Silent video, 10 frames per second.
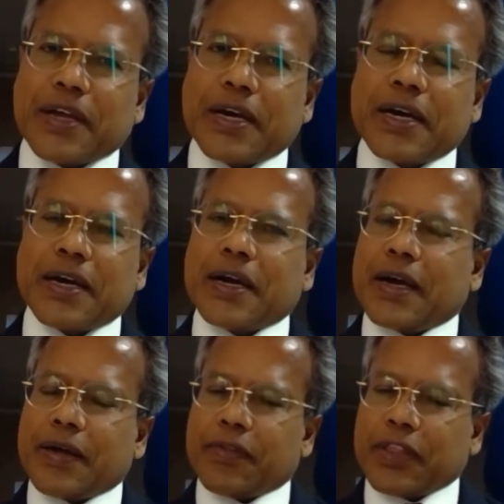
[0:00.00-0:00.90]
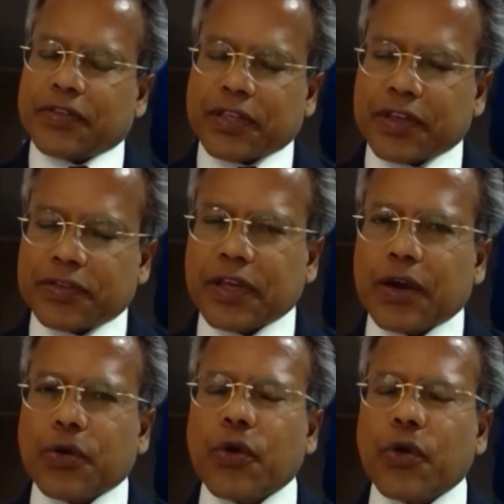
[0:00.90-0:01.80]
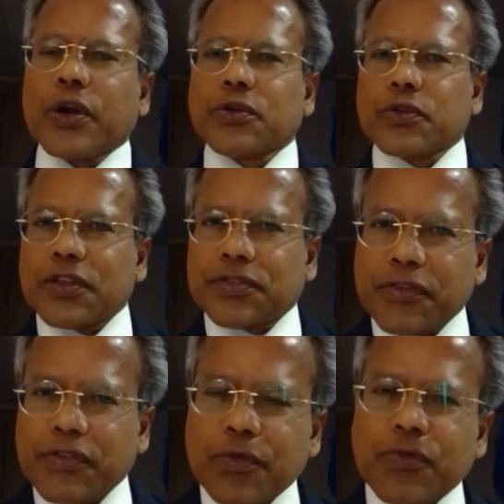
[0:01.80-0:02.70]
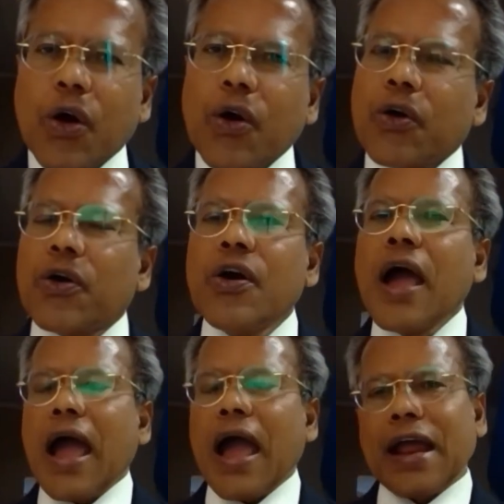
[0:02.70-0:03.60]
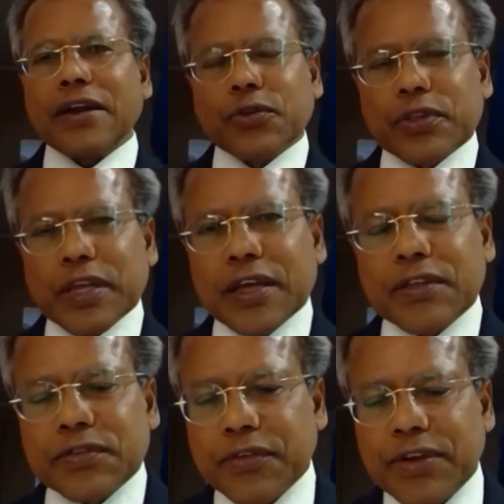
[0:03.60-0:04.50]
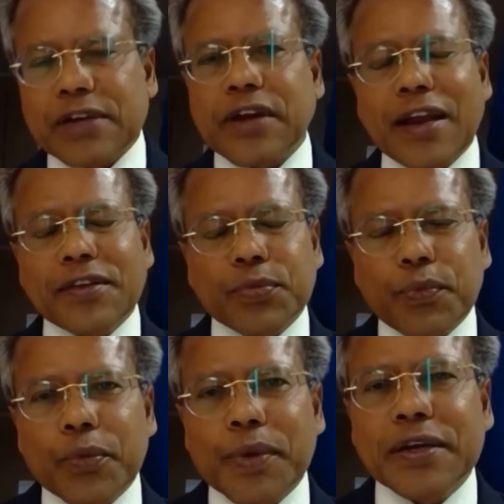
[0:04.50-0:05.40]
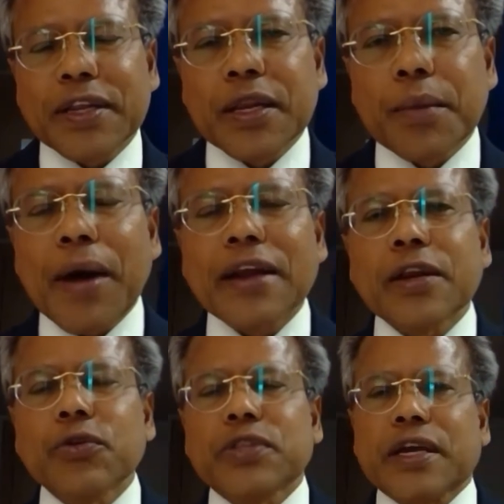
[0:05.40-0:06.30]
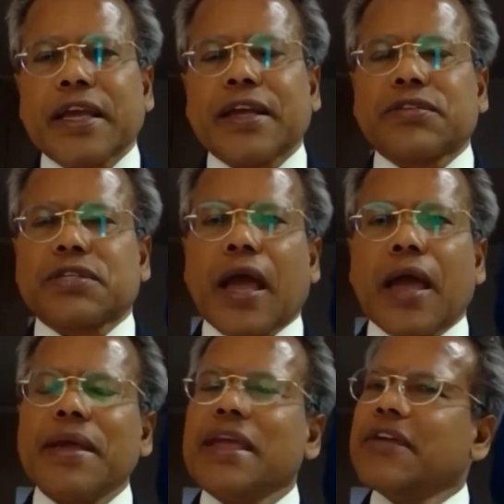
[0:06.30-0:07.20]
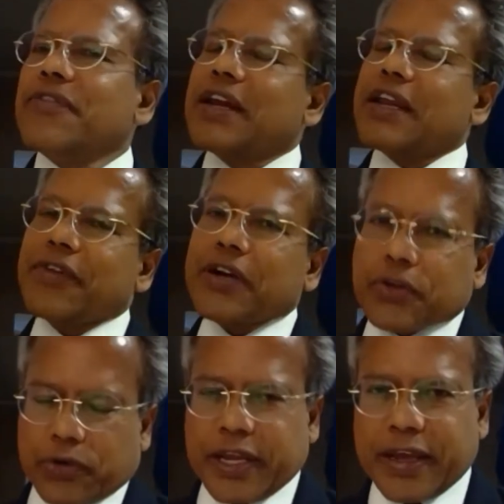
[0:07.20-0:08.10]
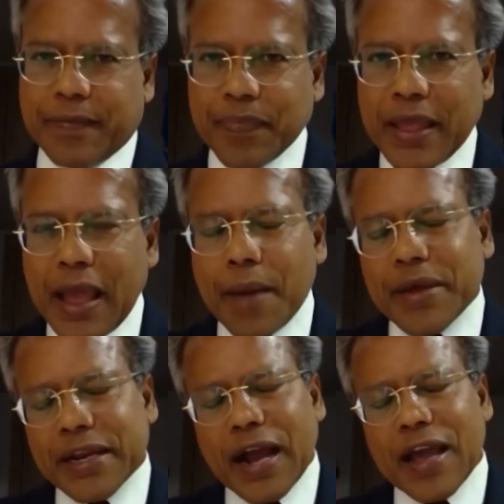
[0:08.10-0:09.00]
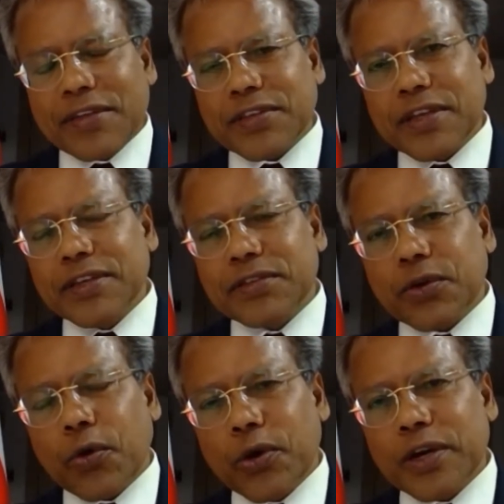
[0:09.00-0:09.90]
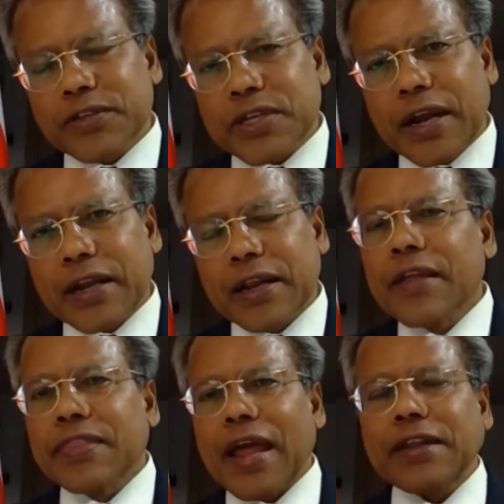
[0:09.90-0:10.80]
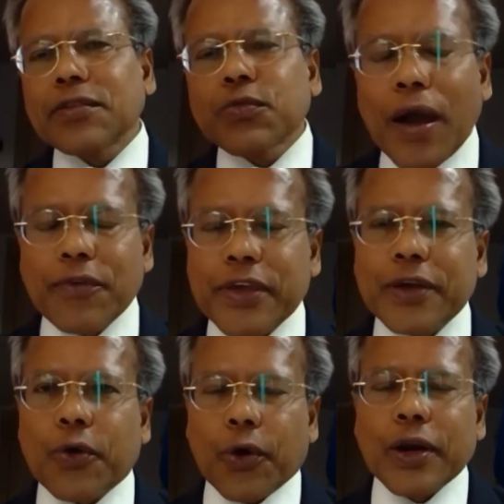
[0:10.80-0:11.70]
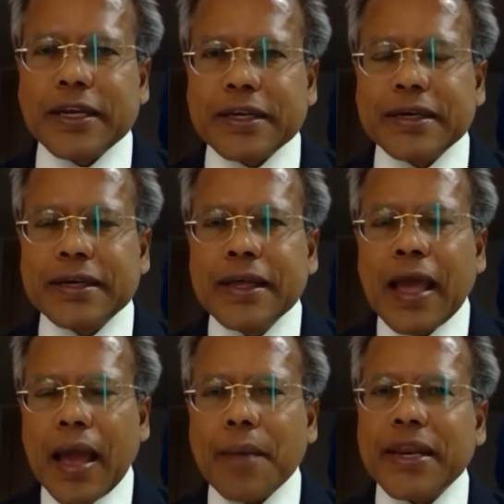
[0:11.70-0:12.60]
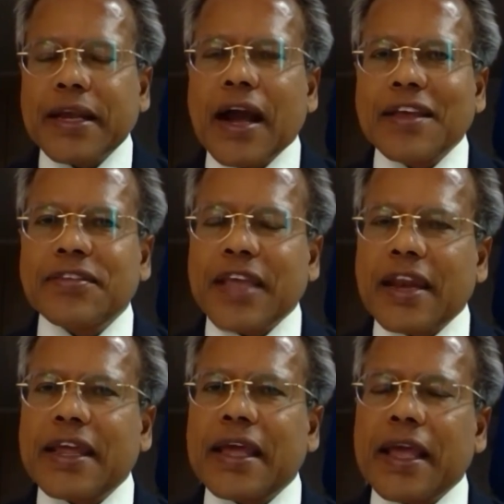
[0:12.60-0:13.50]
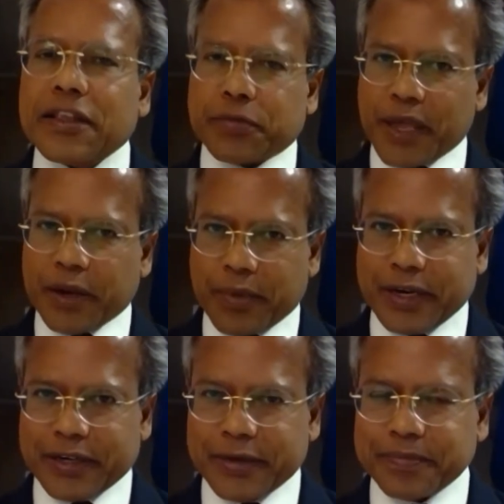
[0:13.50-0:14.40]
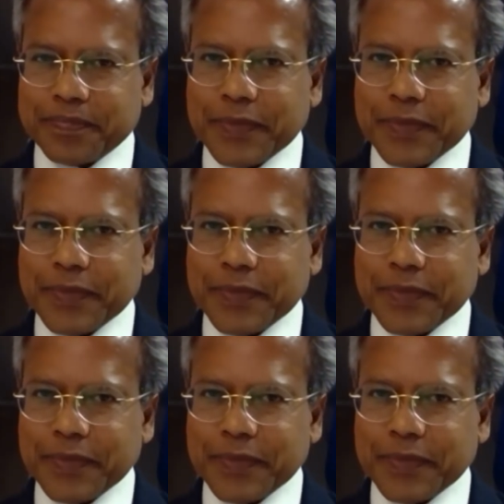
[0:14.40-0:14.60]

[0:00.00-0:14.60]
Uh, uh, this is uh, going to the civil war and to the civil rights movement in Martin Luther King's time, even even today, America has its own struggle. That is why we call it uh, America is an experiment.